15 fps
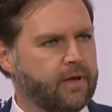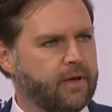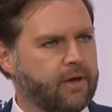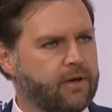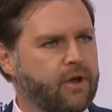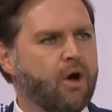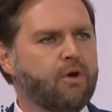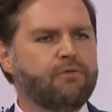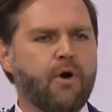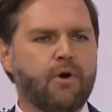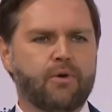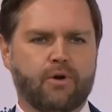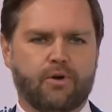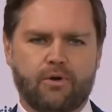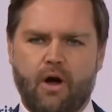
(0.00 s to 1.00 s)
No
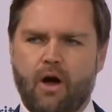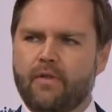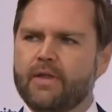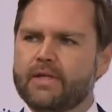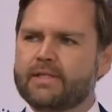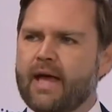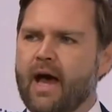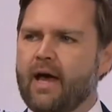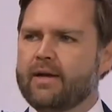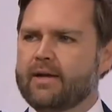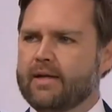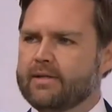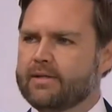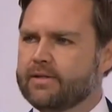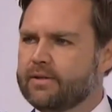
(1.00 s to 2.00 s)
voter on this
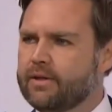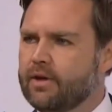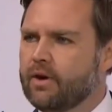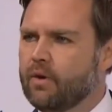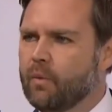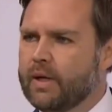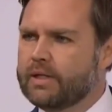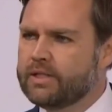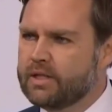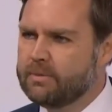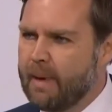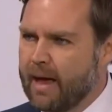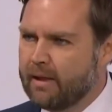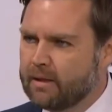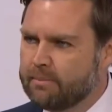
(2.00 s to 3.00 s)
continent went to the
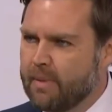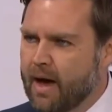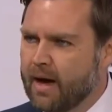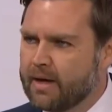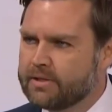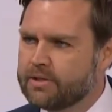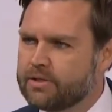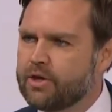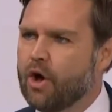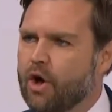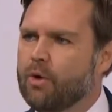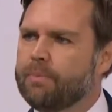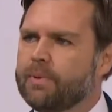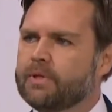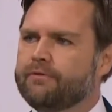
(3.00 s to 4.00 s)
ballot box to
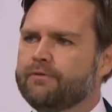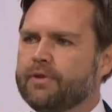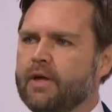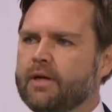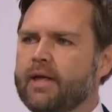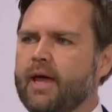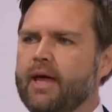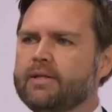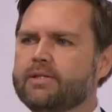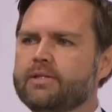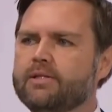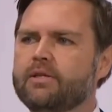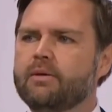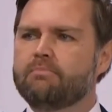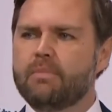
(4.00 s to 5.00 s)
open the floodgates
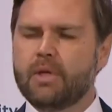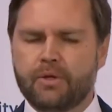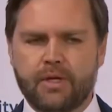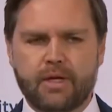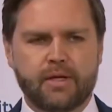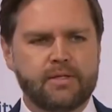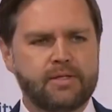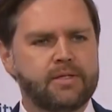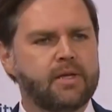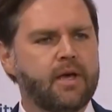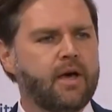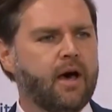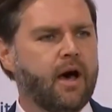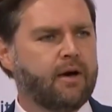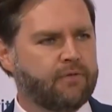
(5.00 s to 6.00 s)
to millions
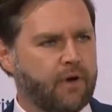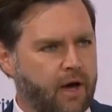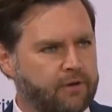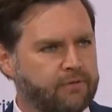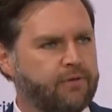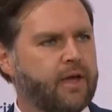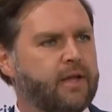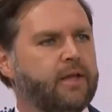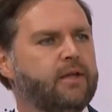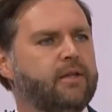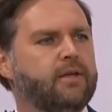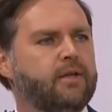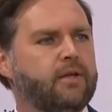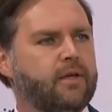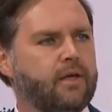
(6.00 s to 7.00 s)
of unvetted
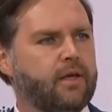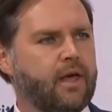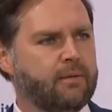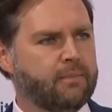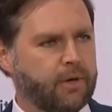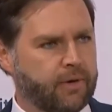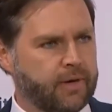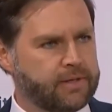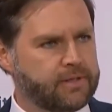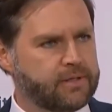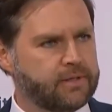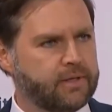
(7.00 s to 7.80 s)
immigrants.